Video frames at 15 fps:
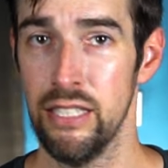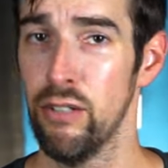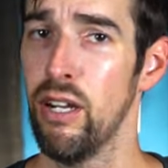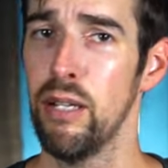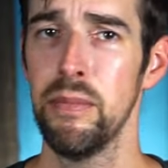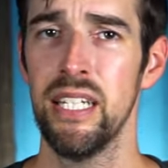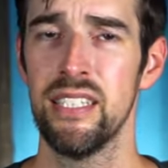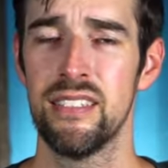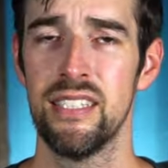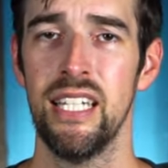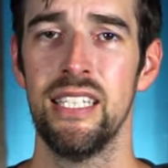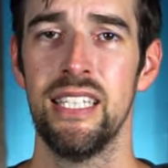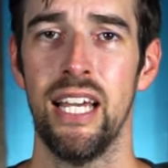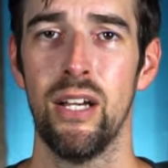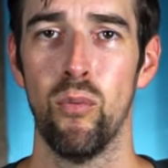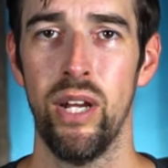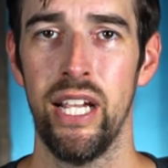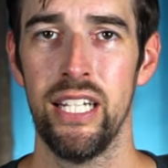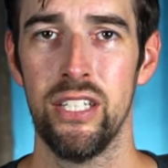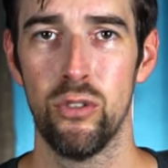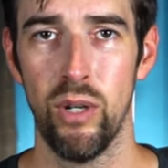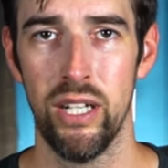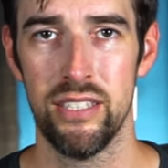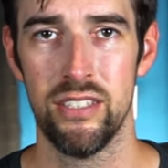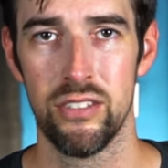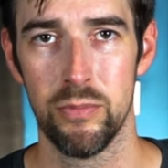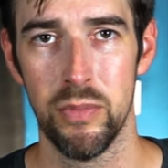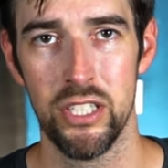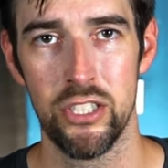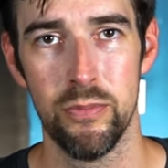Now, I'm not saying that weighing twice
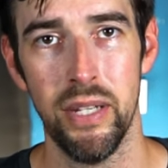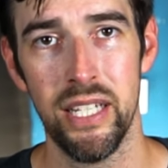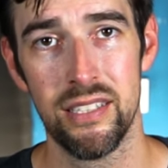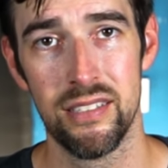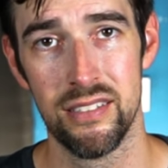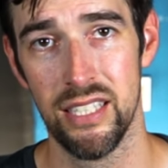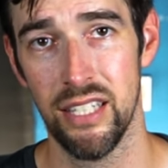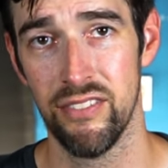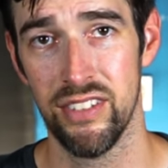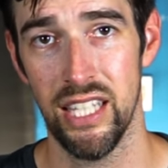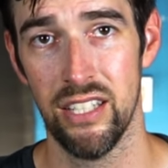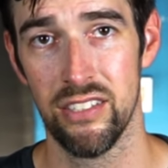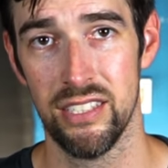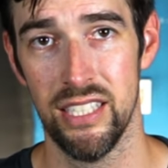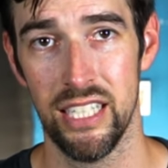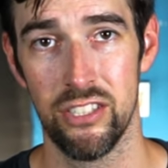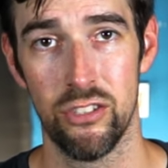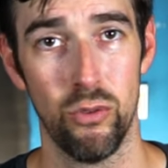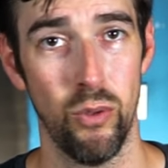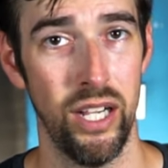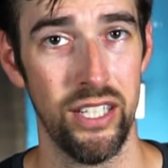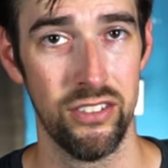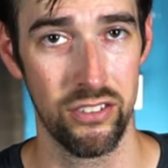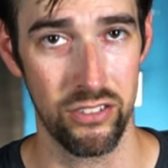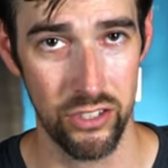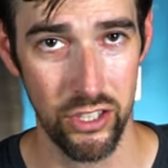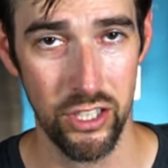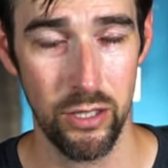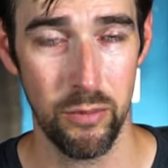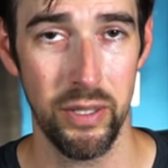as much makes the seven thousand X twice as
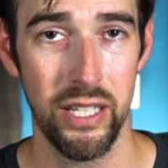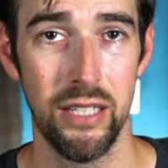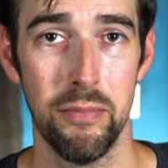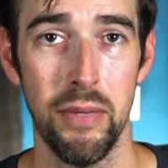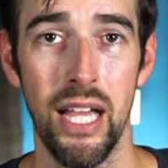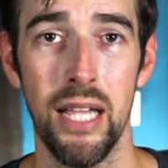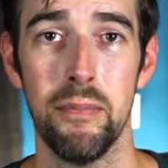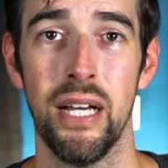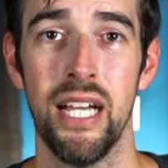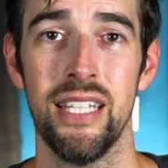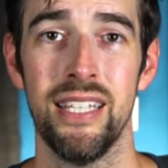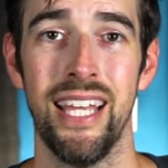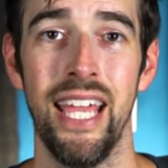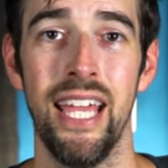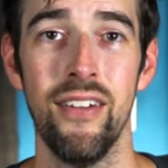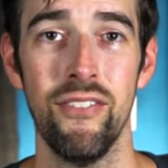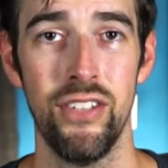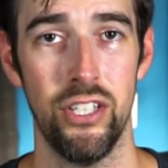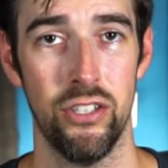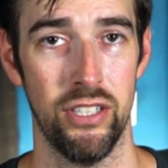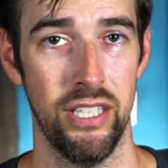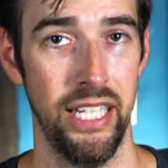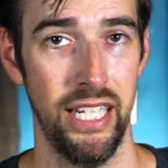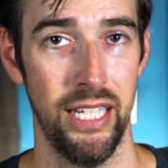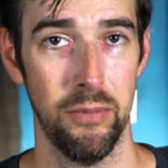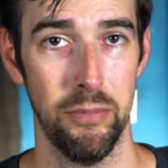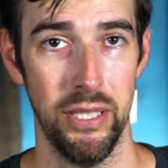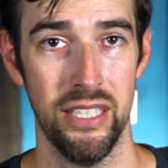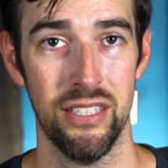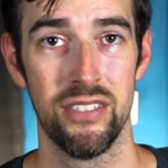good, but in my mind, the heavier an
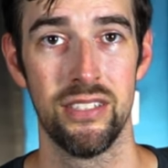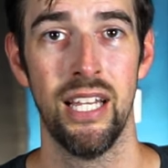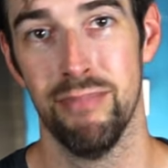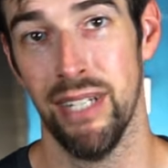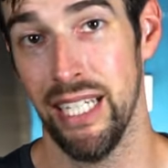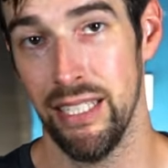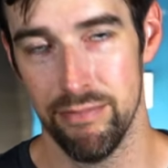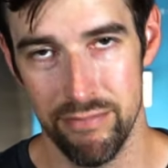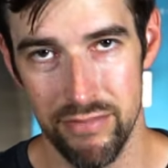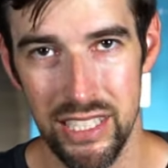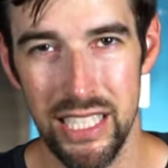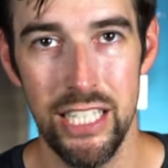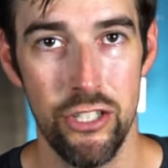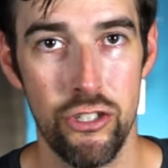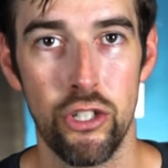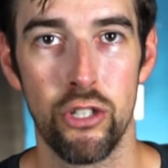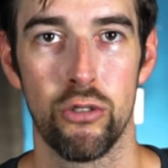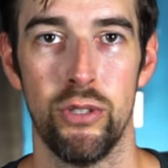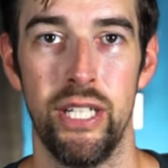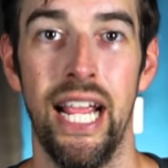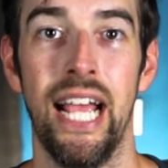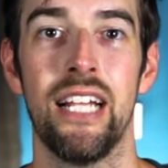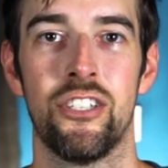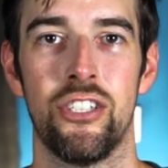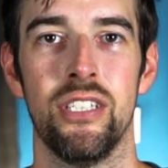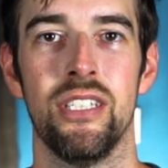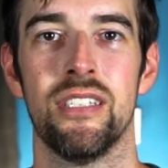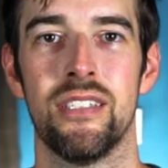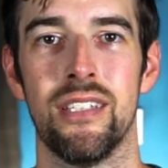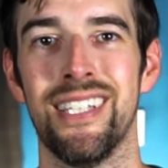amp is, my knee-jerk reaction
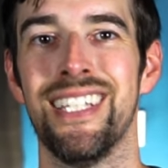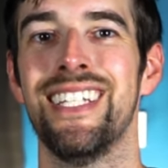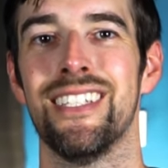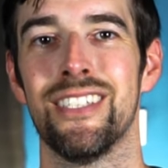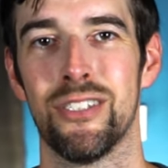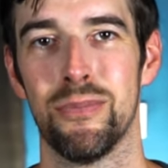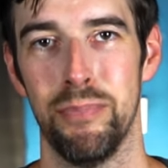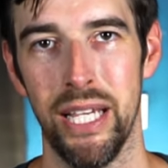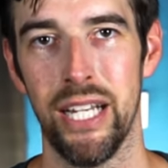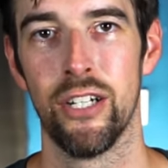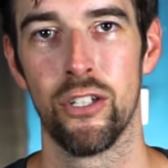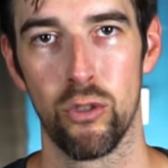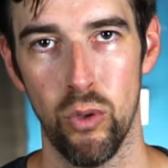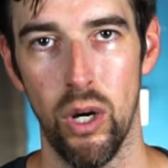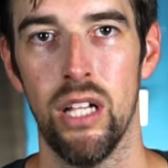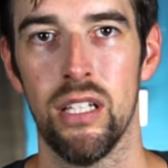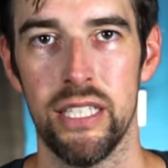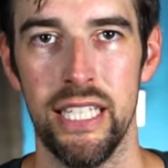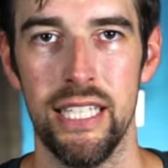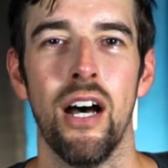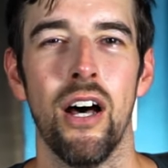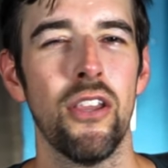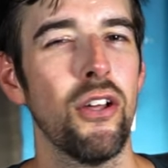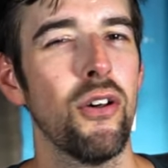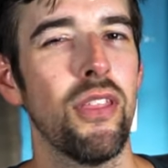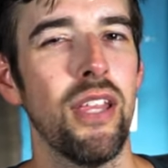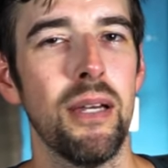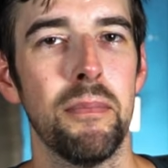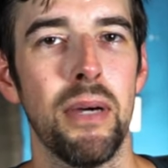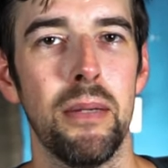is to think it's better quality. Although
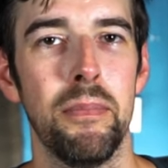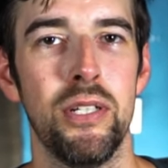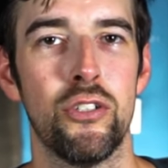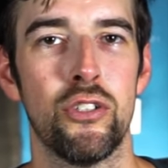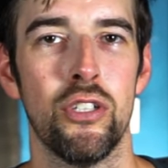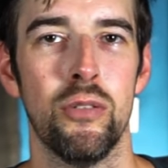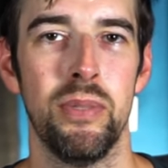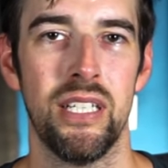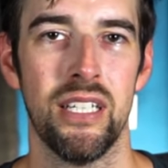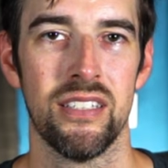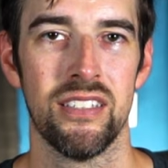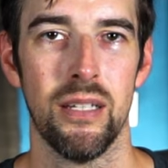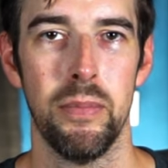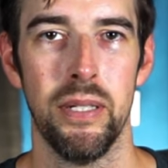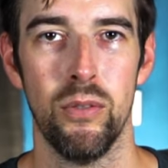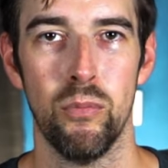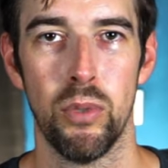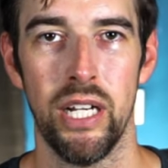that might be true because I've been